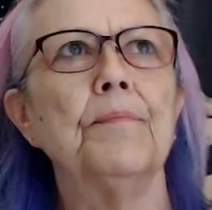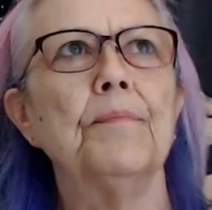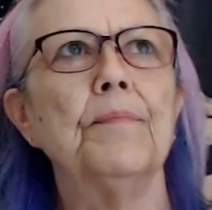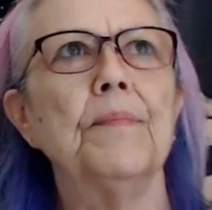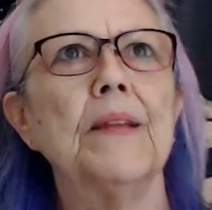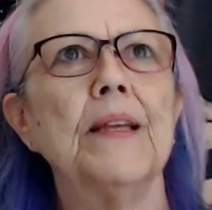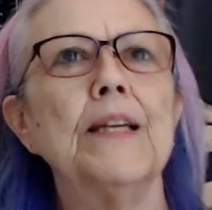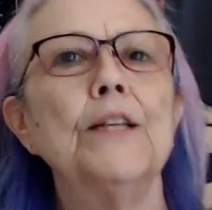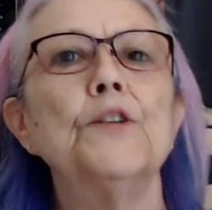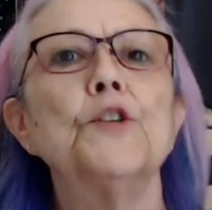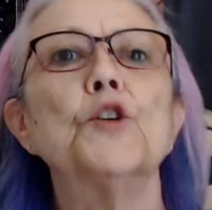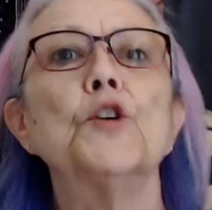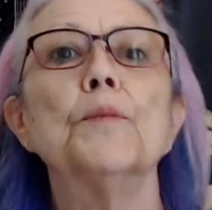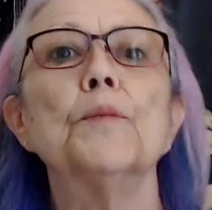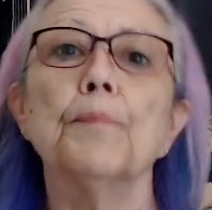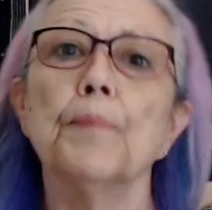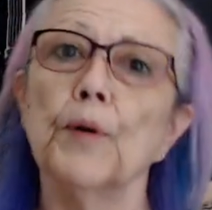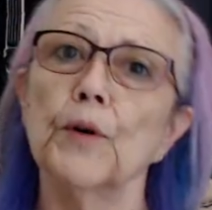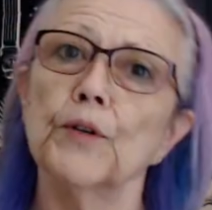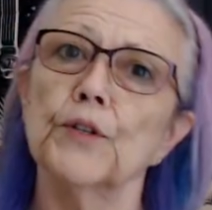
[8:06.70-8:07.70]

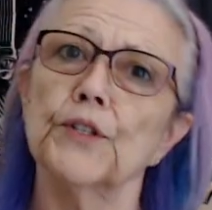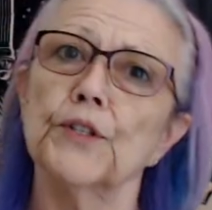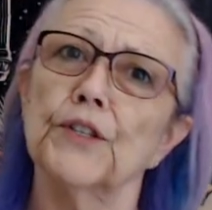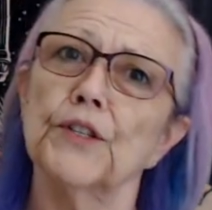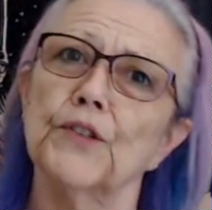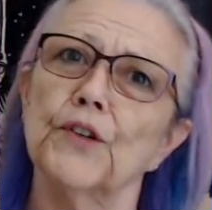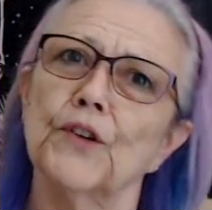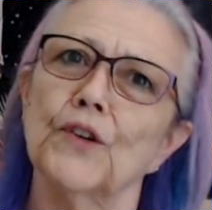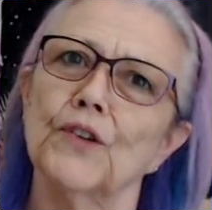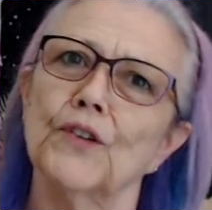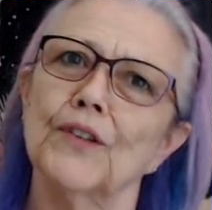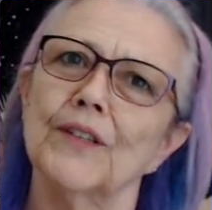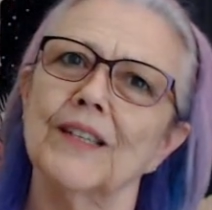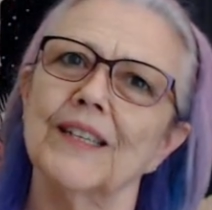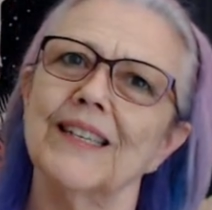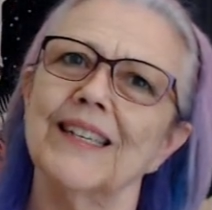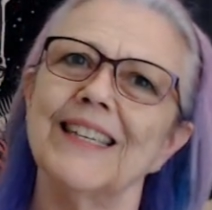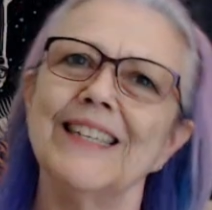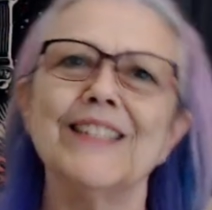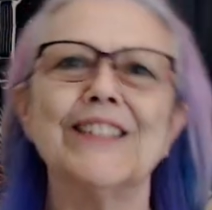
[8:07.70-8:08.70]
interpersonal
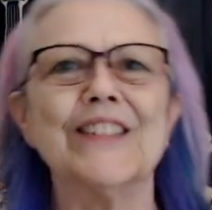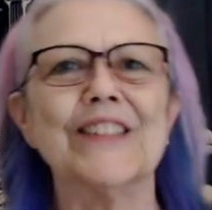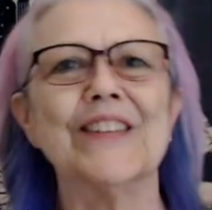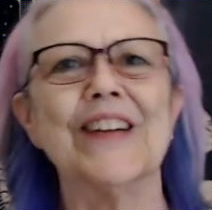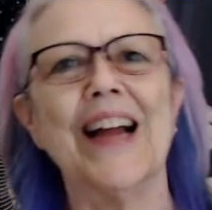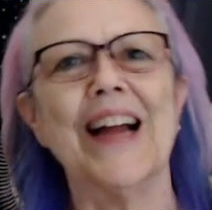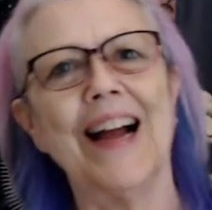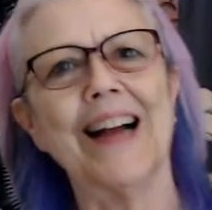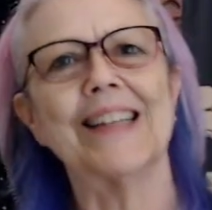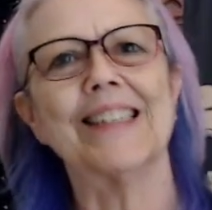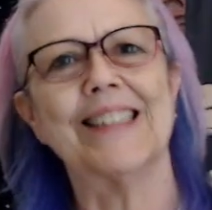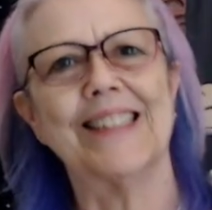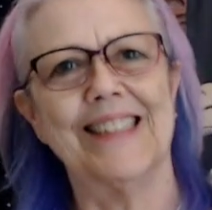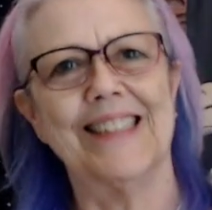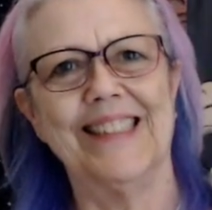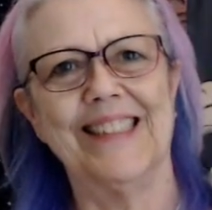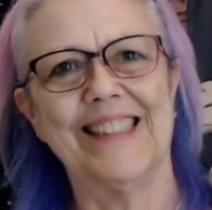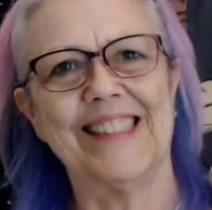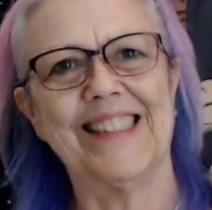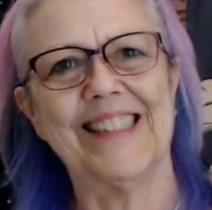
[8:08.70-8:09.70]

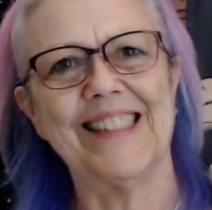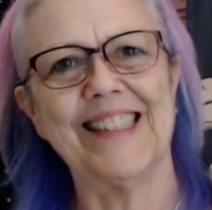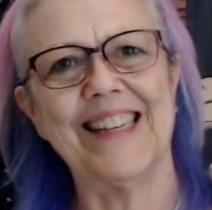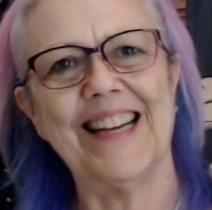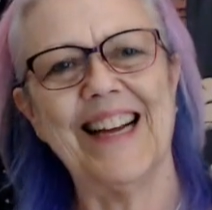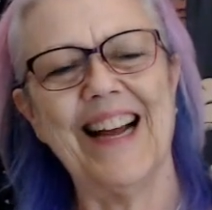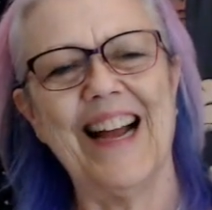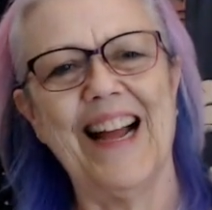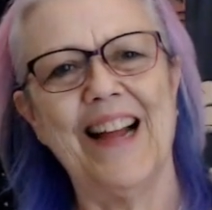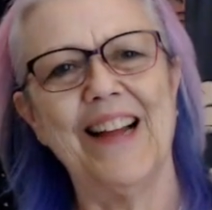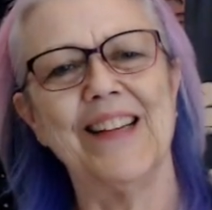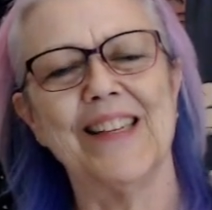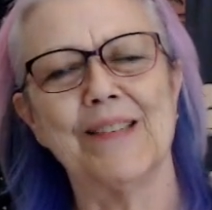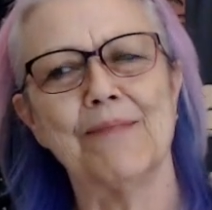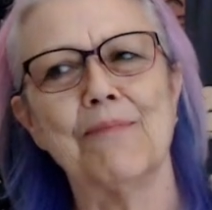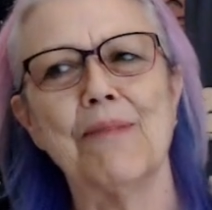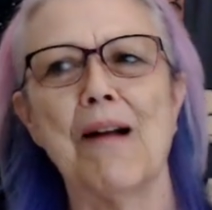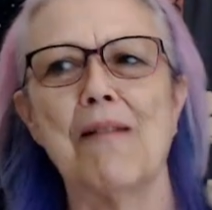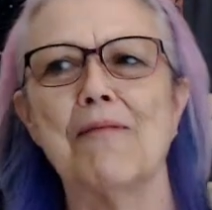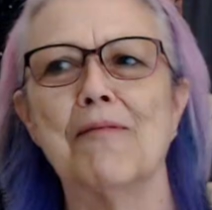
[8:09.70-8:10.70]
interactions is
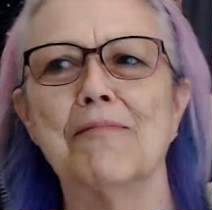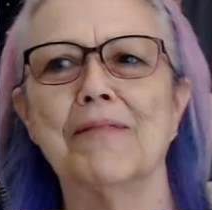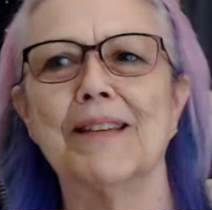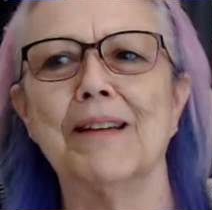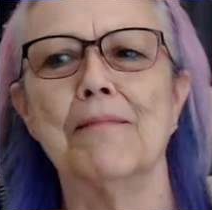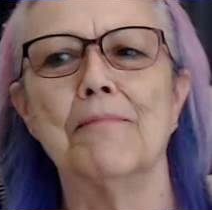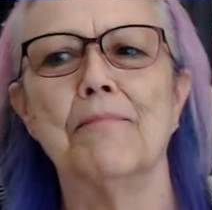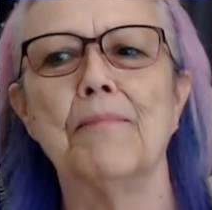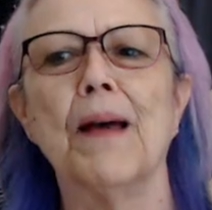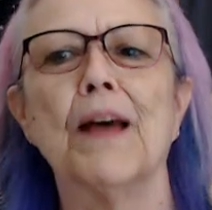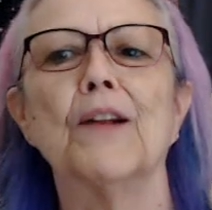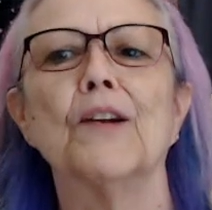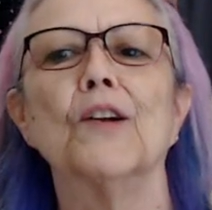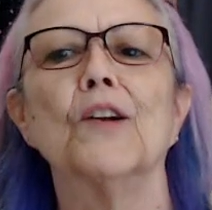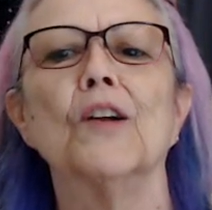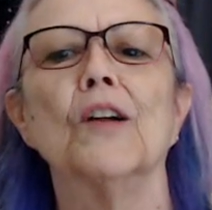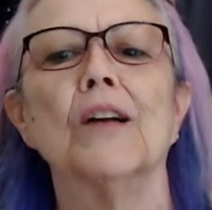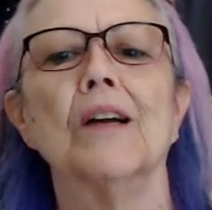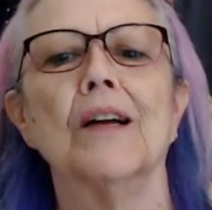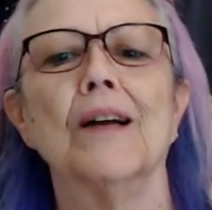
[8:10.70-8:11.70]
probably a
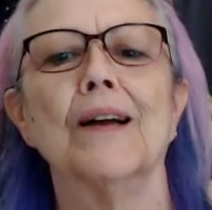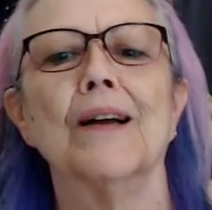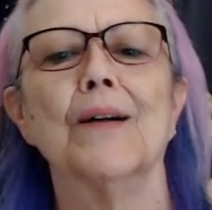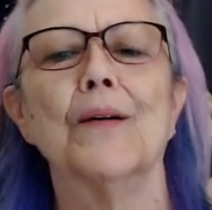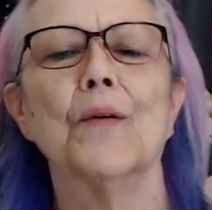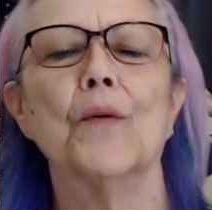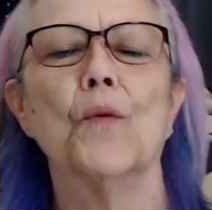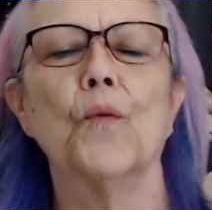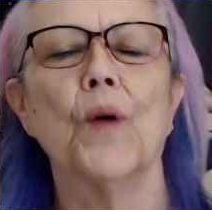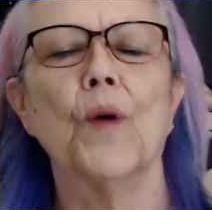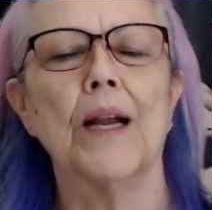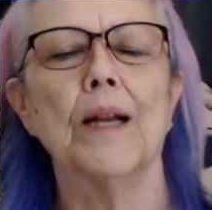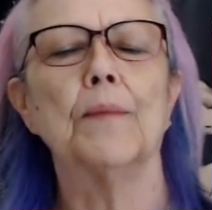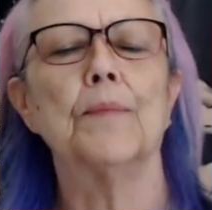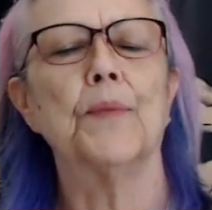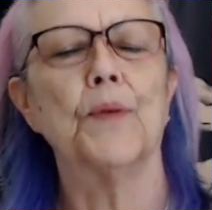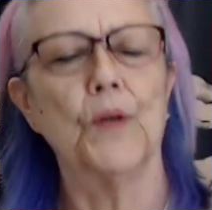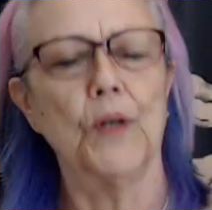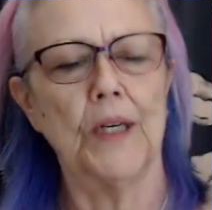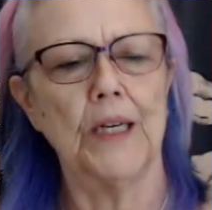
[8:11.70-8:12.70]
better way to
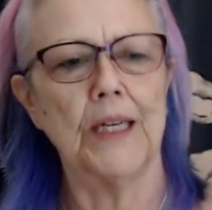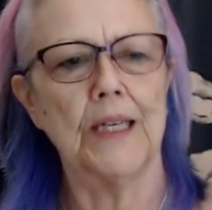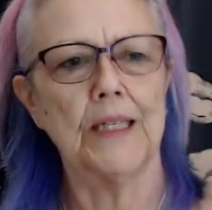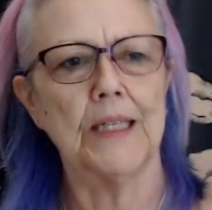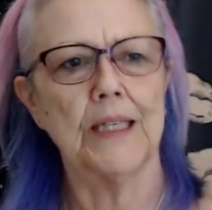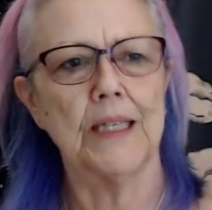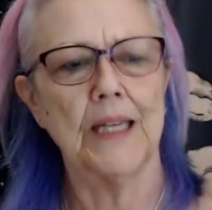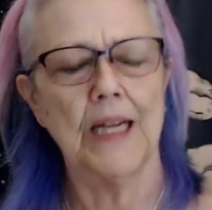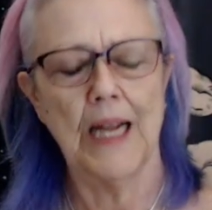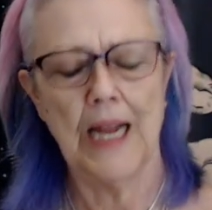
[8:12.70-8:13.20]
put it.